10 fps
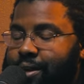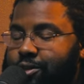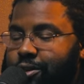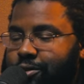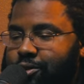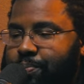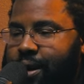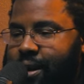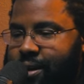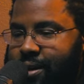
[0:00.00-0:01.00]
church,
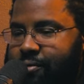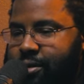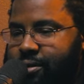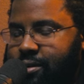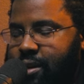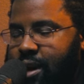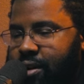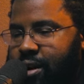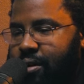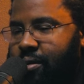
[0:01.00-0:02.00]
but in a different
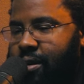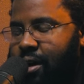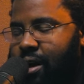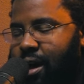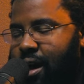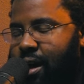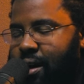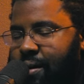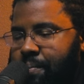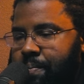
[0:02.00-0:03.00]
scenario
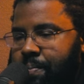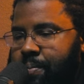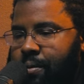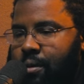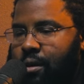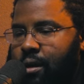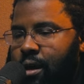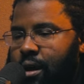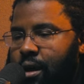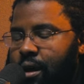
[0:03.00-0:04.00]
um,
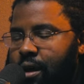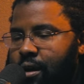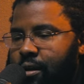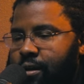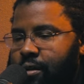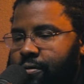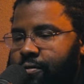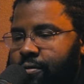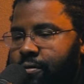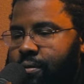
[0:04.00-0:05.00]

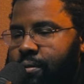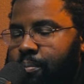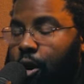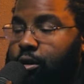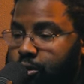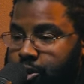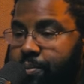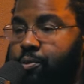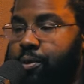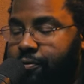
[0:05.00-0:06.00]
of
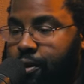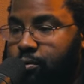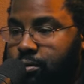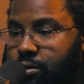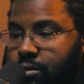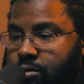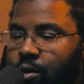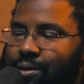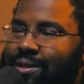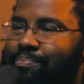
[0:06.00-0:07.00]
partnerships with folks.
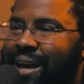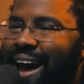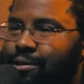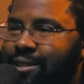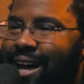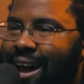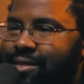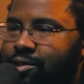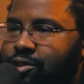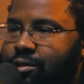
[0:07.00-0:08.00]
So it's a bit outside
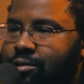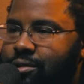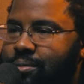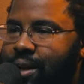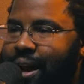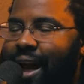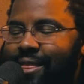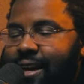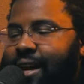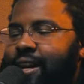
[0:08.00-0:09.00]
the church. Like I
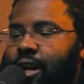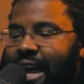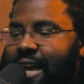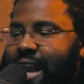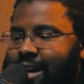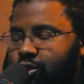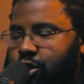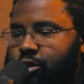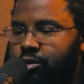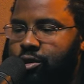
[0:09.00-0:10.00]
think in yeah. in a
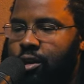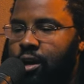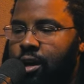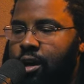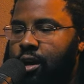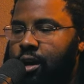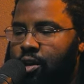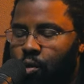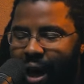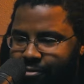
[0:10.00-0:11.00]
church, you have